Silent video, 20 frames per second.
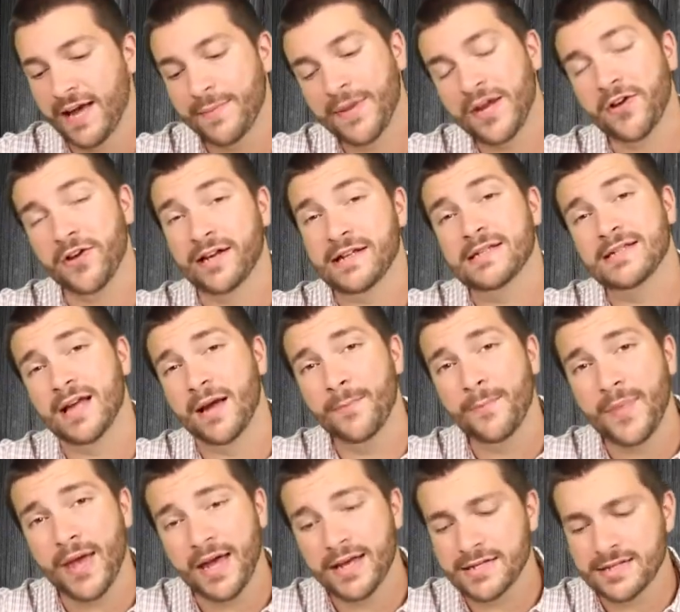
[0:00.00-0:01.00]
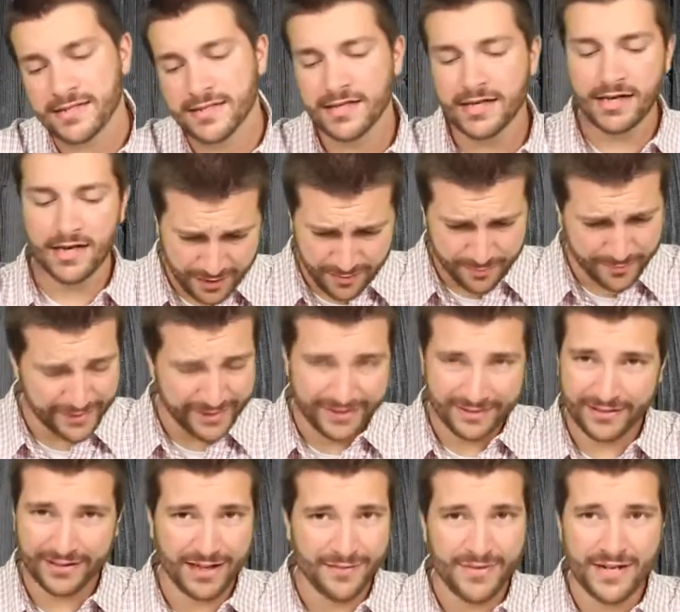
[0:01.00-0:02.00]
I'm hearing some bass,
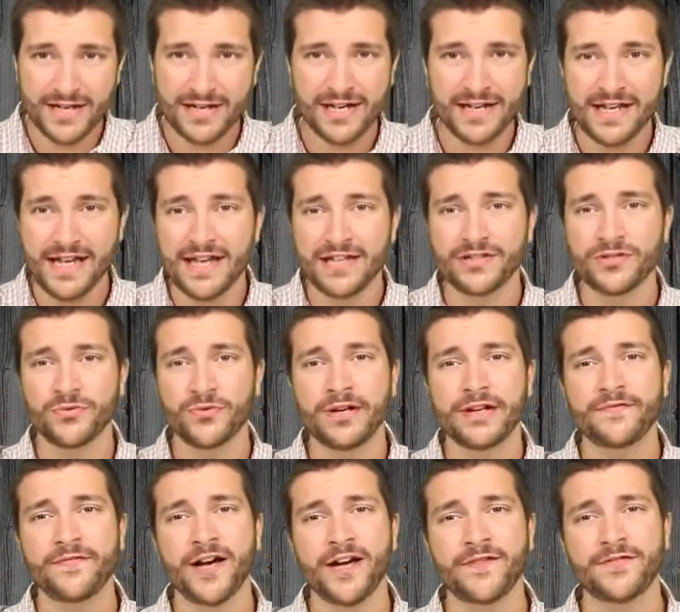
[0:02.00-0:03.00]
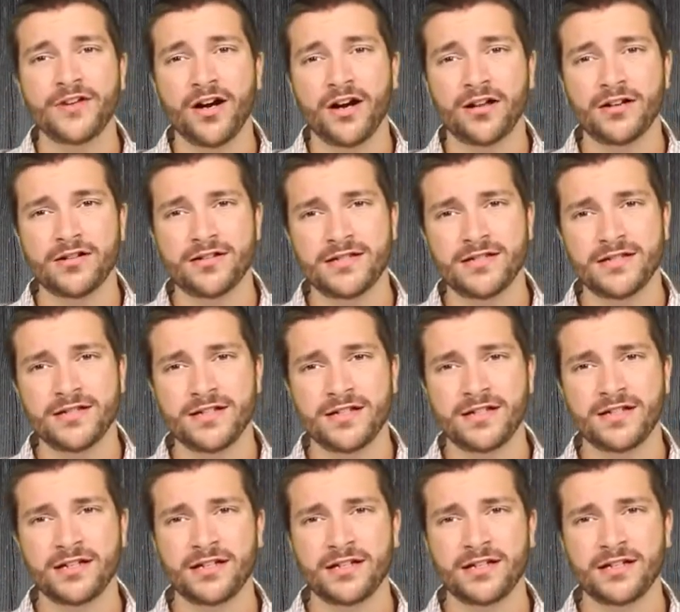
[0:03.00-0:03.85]
but I mean, again, $25.